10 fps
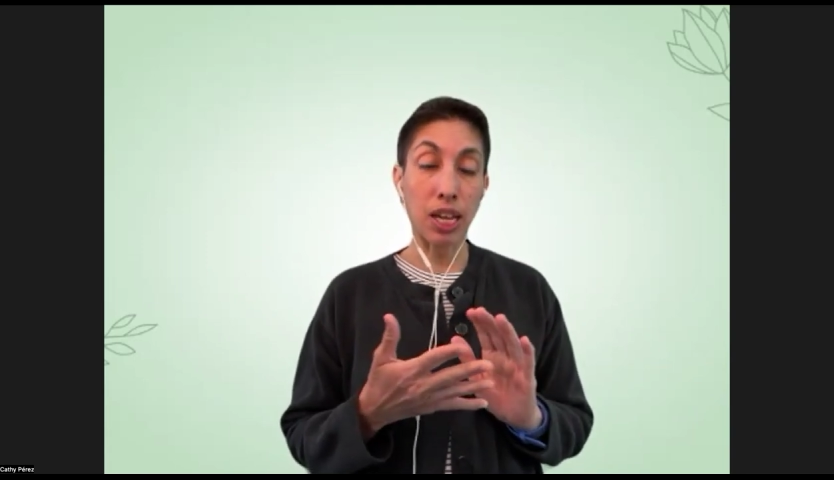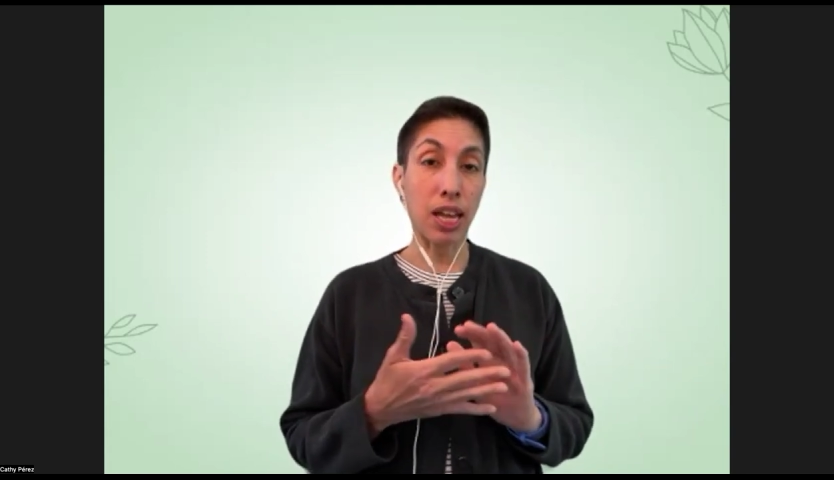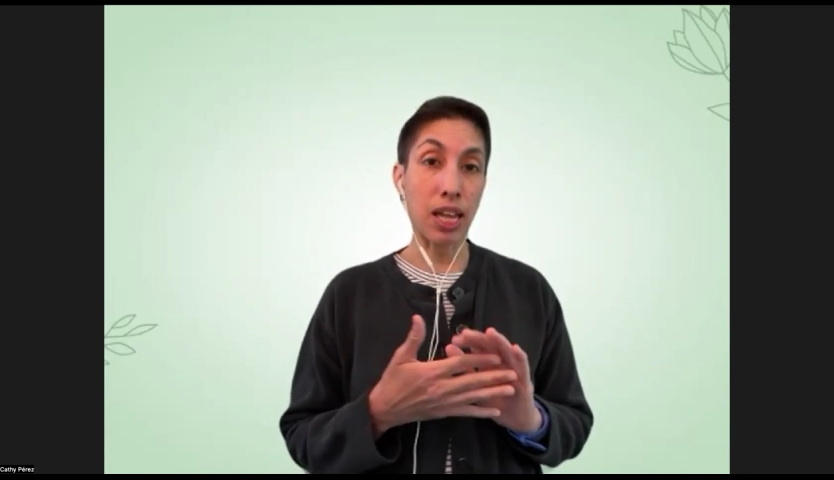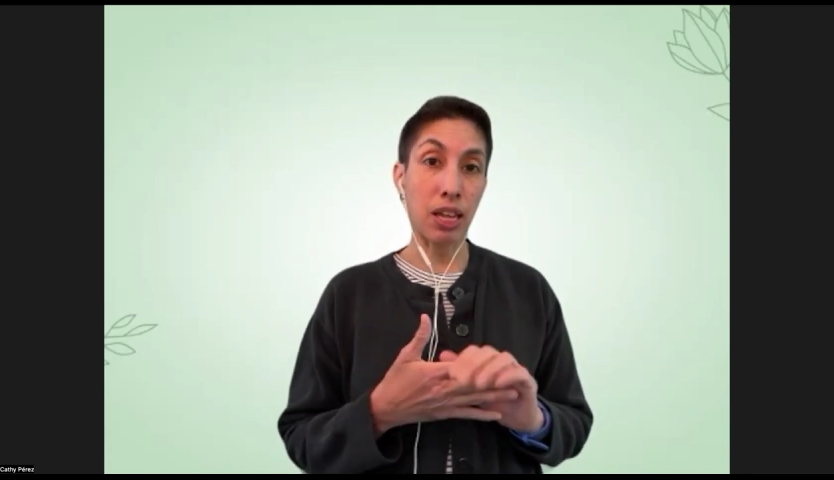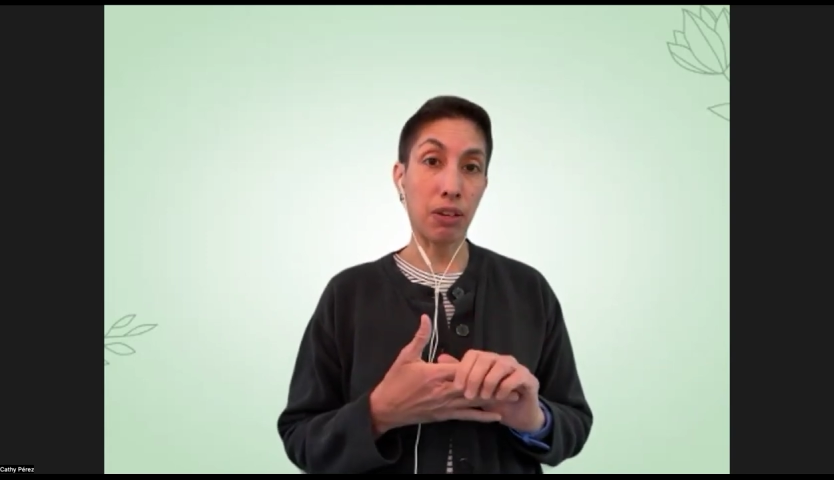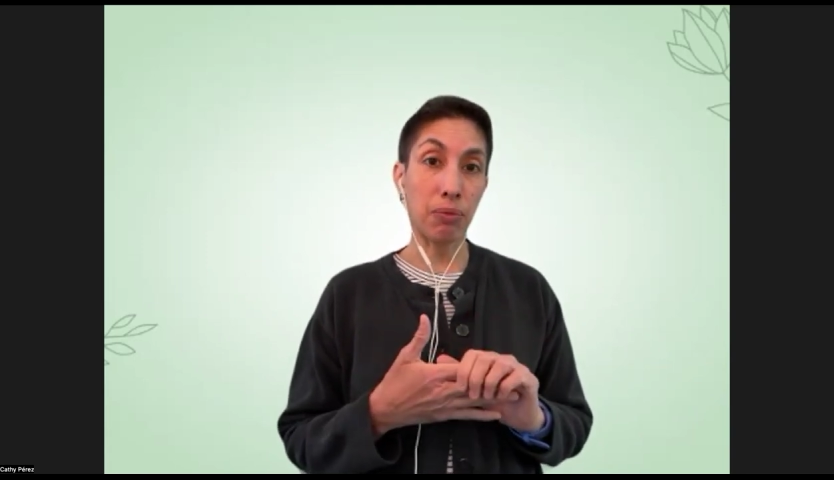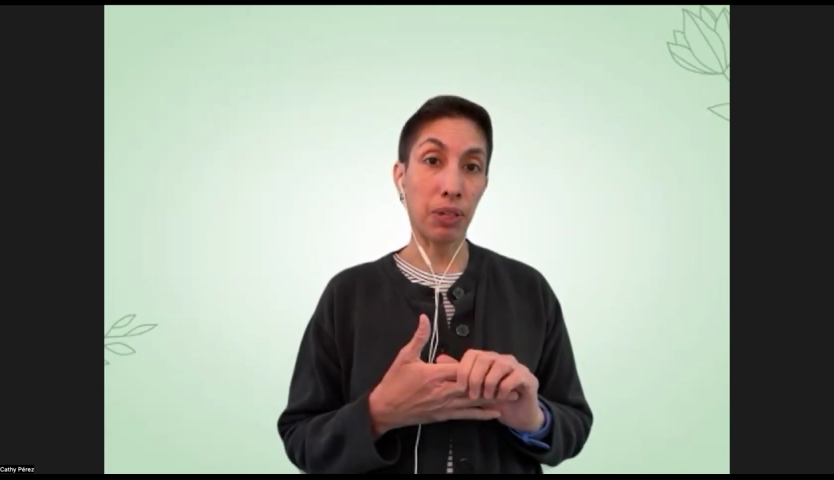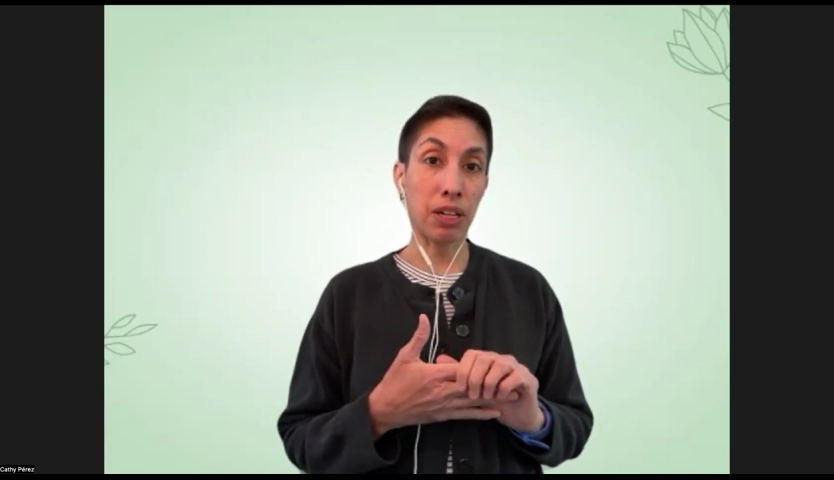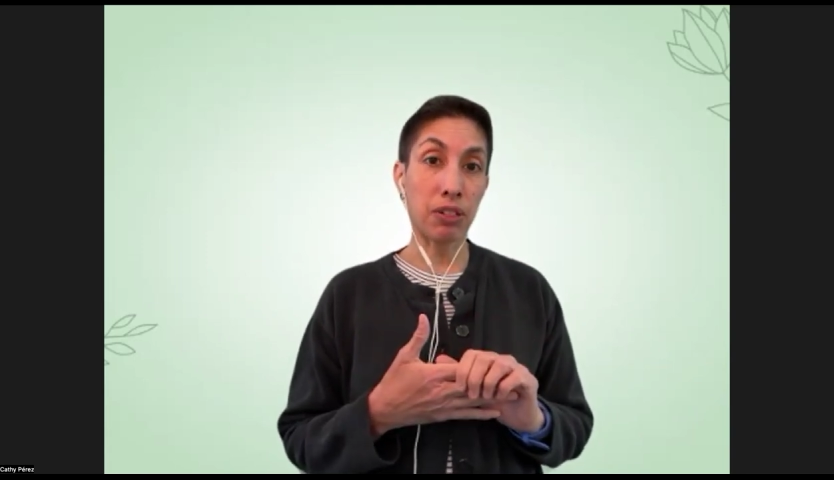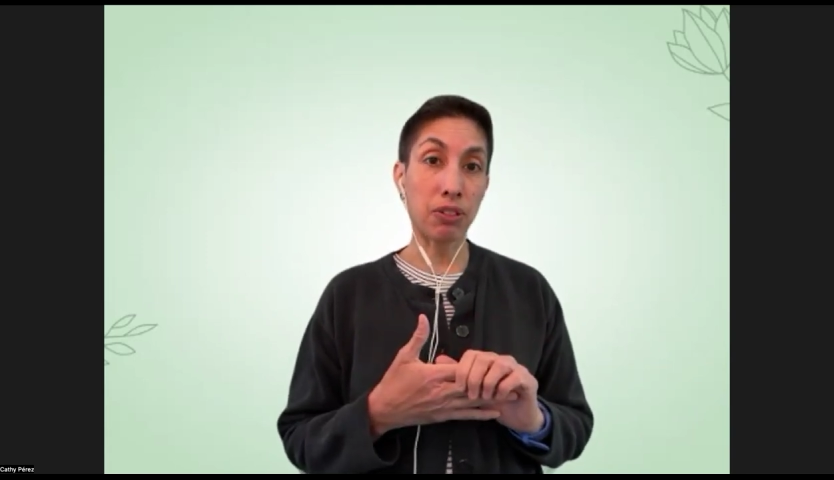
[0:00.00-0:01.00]
and we
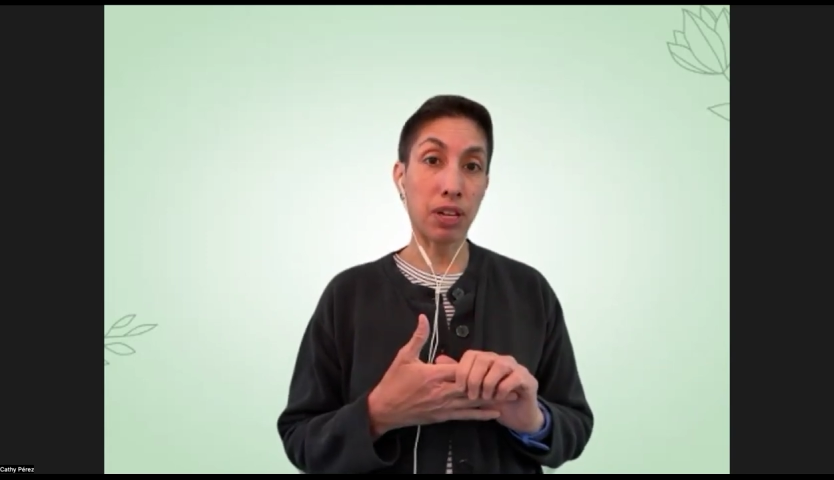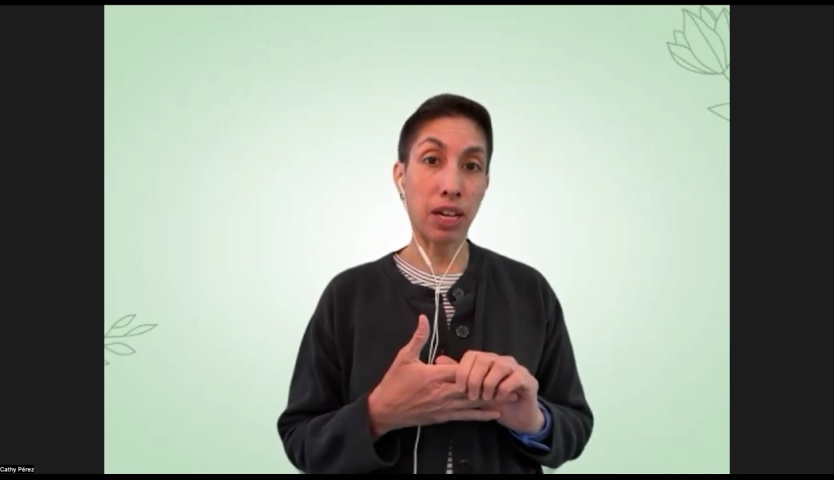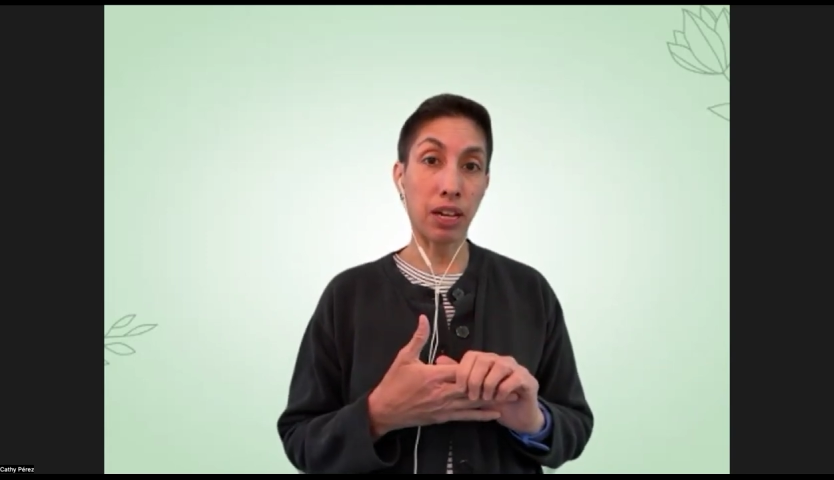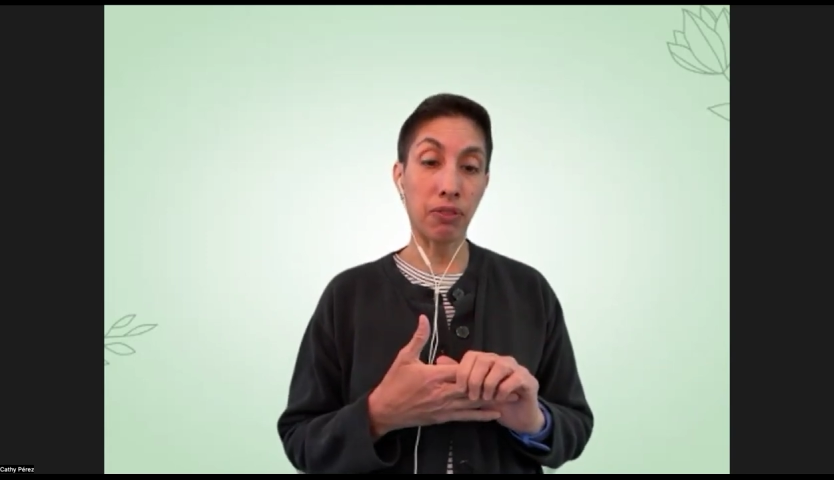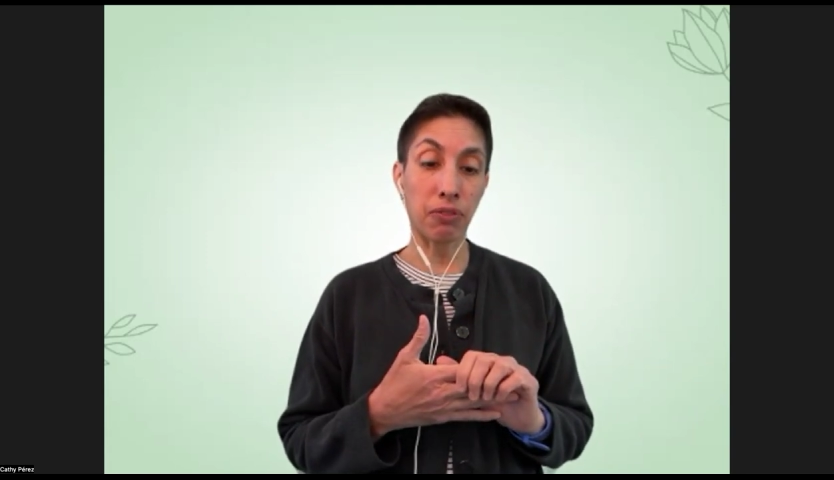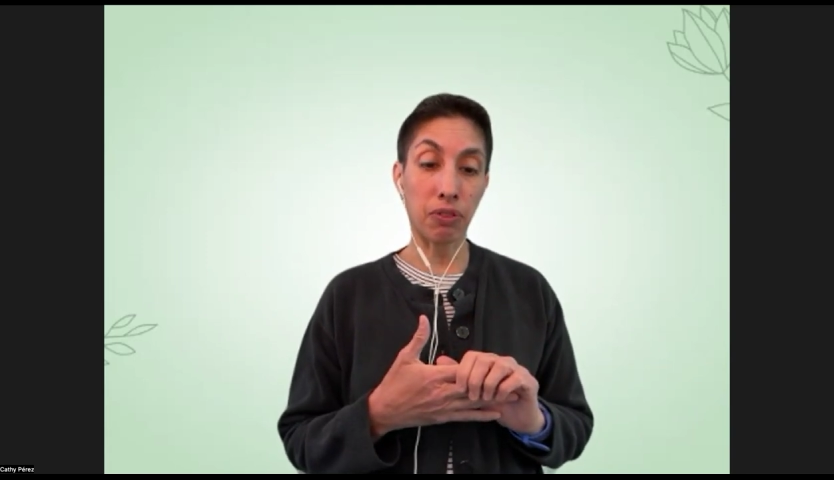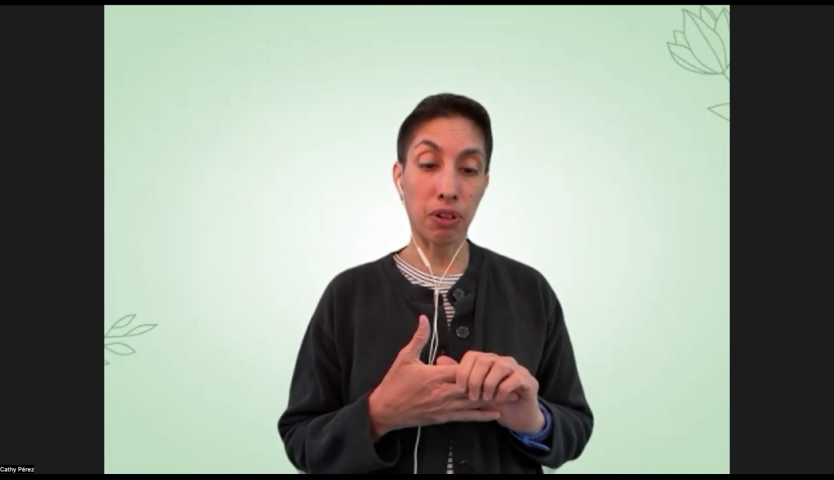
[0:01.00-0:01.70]
also have